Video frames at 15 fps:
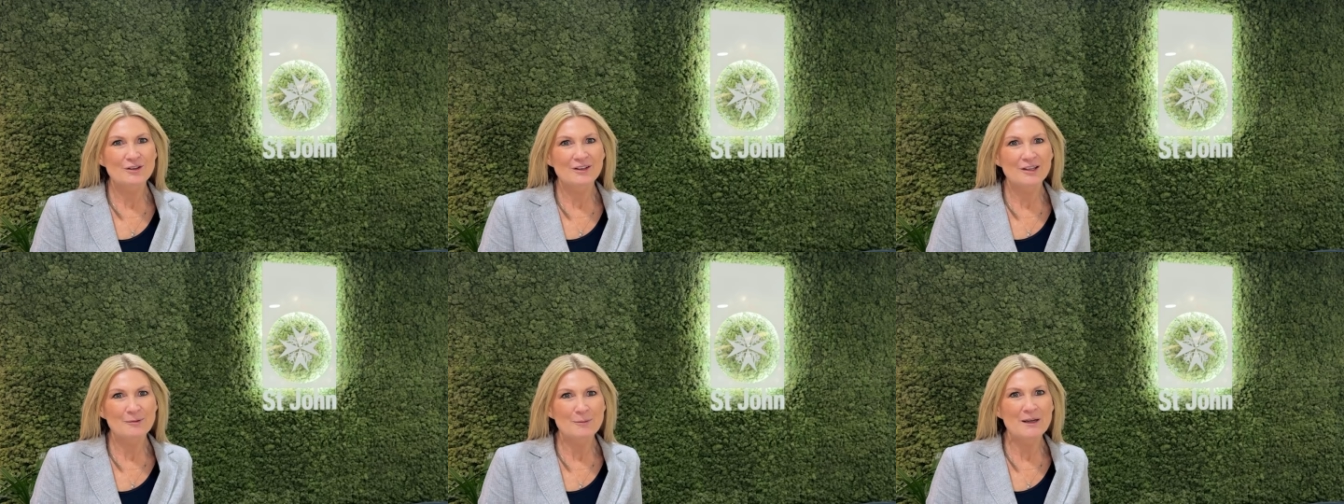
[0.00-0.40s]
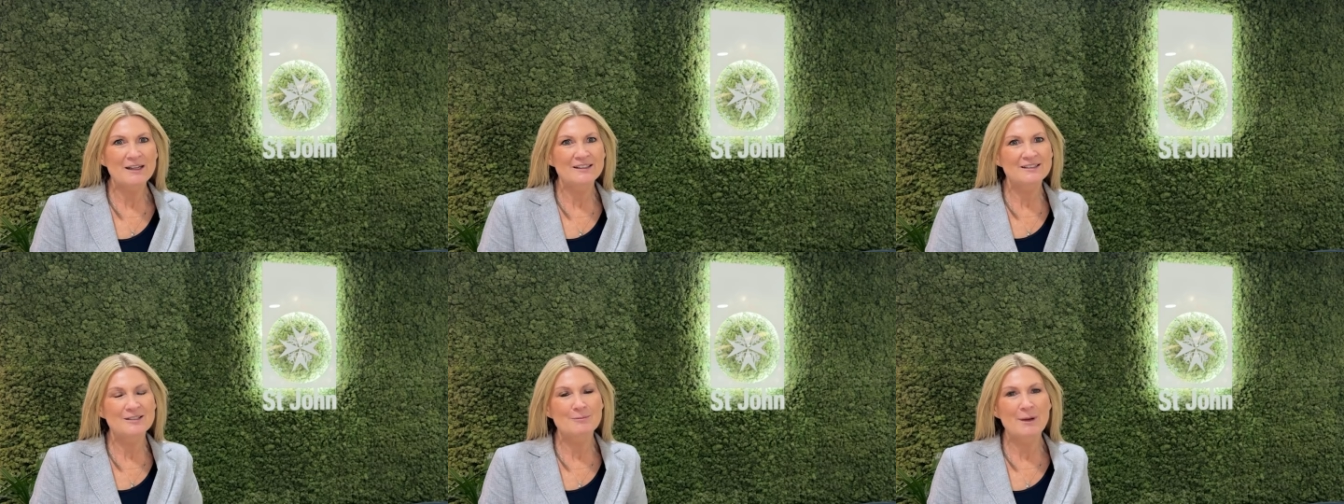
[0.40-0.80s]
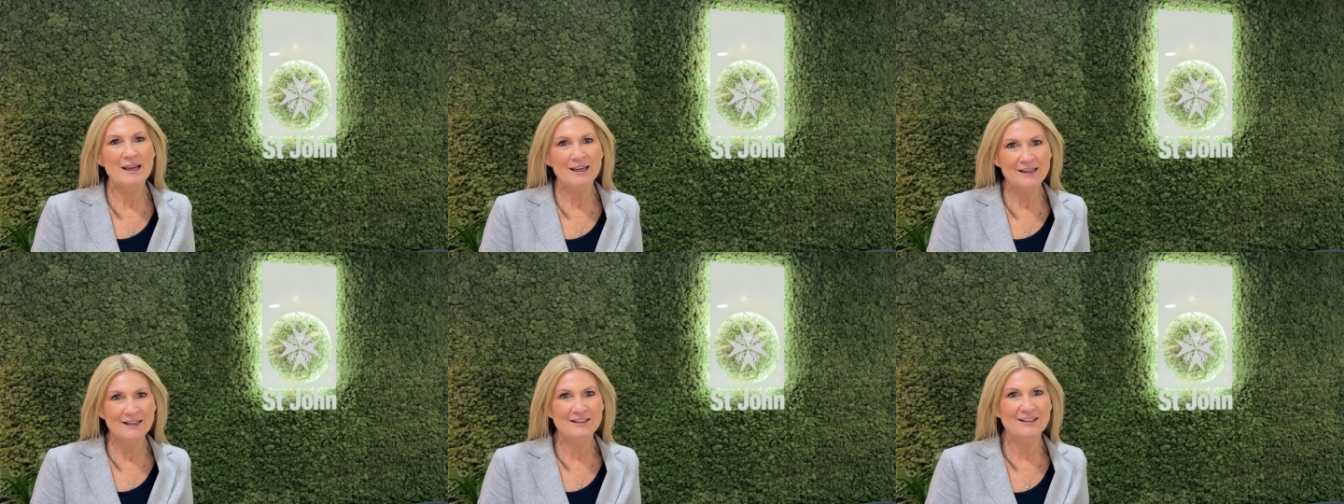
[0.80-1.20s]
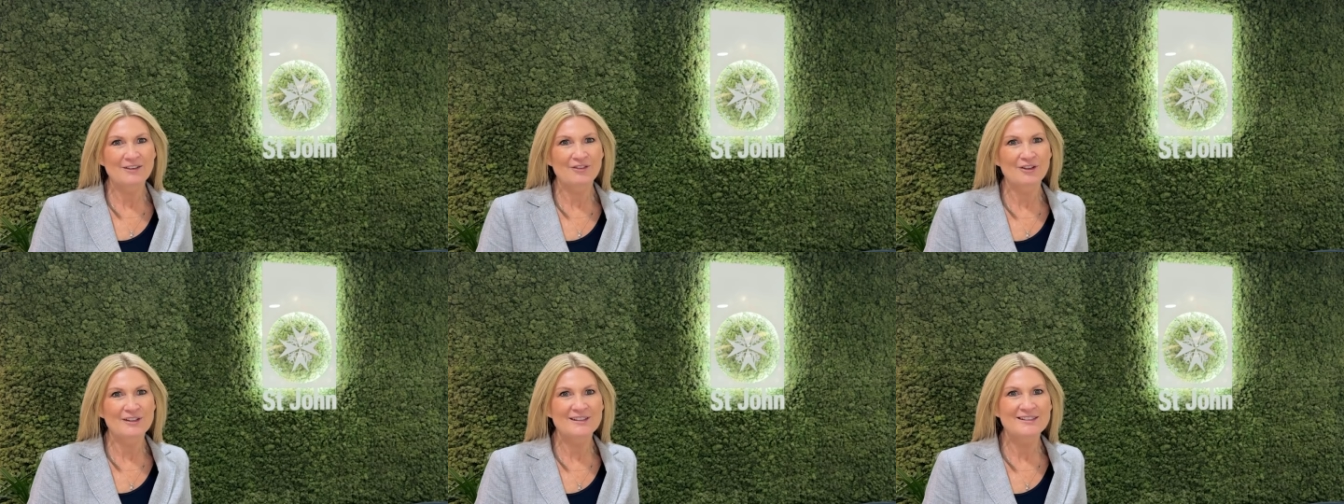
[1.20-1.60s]
are committed to making a
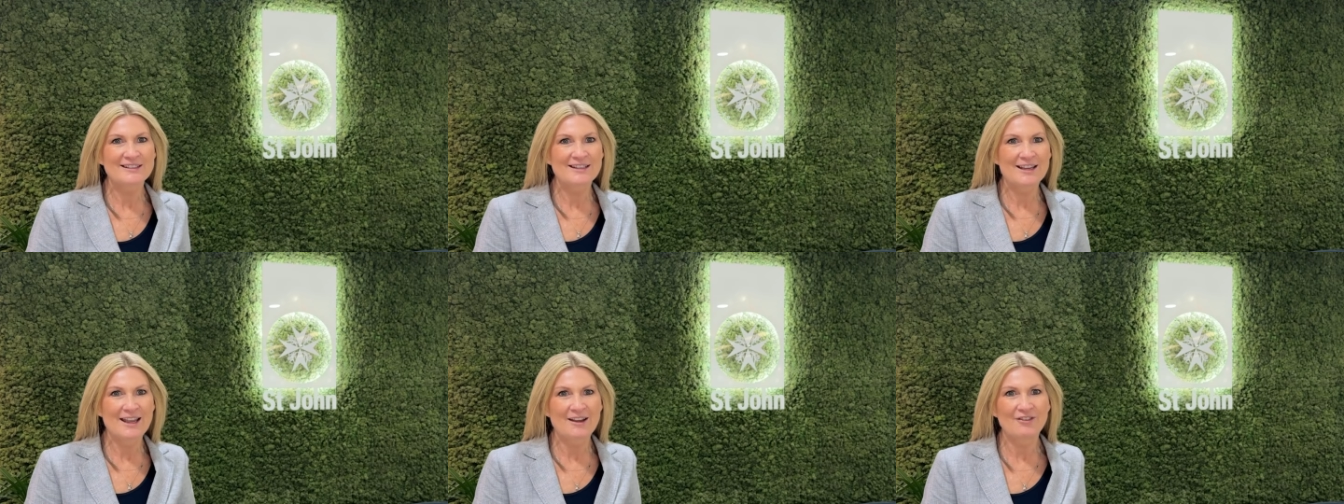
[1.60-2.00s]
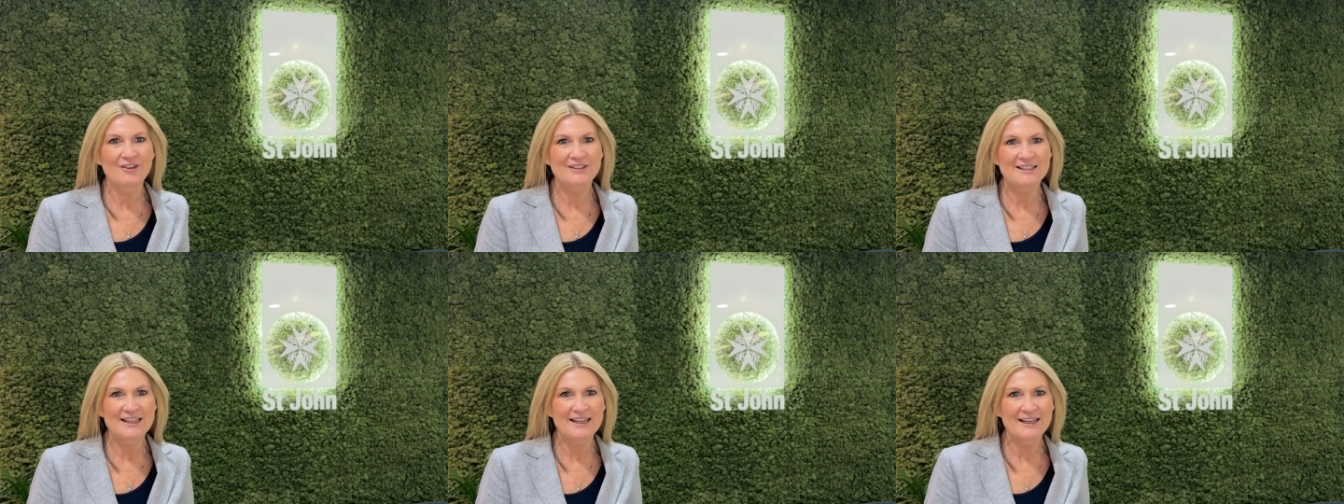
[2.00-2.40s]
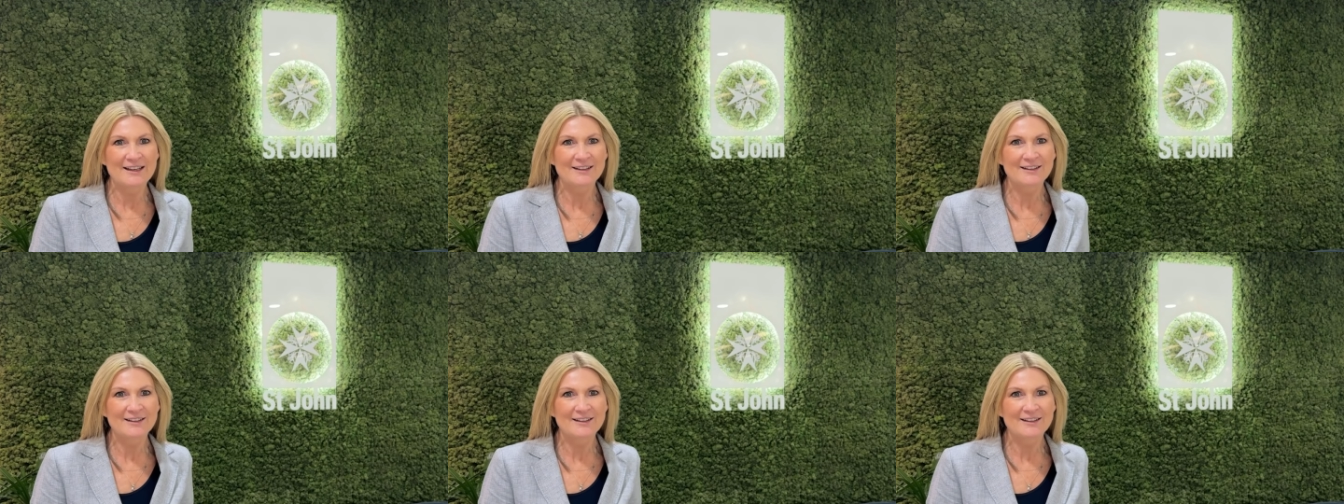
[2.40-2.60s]
difference every day.